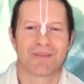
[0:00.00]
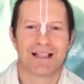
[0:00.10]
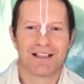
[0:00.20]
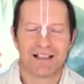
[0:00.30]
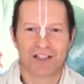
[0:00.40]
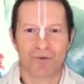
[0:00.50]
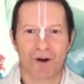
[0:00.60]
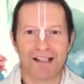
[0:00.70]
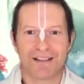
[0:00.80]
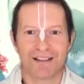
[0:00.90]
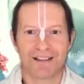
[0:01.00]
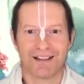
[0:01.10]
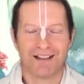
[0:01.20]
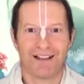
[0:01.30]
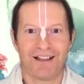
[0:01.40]
His right
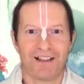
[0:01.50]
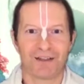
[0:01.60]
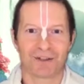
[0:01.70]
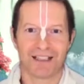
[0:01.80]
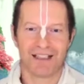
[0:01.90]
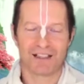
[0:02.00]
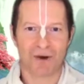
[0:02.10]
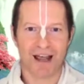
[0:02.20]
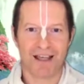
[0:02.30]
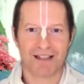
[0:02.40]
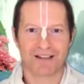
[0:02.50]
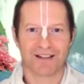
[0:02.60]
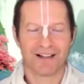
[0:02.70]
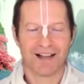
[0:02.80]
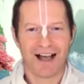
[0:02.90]
heel is
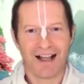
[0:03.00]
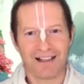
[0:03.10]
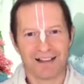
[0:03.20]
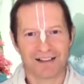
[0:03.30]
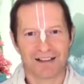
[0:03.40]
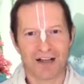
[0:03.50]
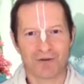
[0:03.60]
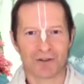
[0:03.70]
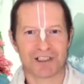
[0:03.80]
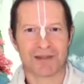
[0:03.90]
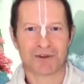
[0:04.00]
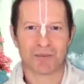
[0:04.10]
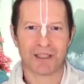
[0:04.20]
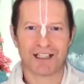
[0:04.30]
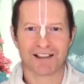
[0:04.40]
raised, and his left foot seems to
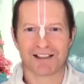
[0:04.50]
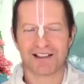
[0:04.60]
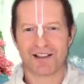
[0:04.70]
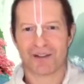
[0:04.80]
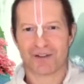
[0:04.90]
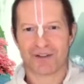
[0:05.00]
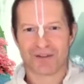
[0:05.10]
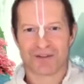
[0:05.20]
be kissing the earth.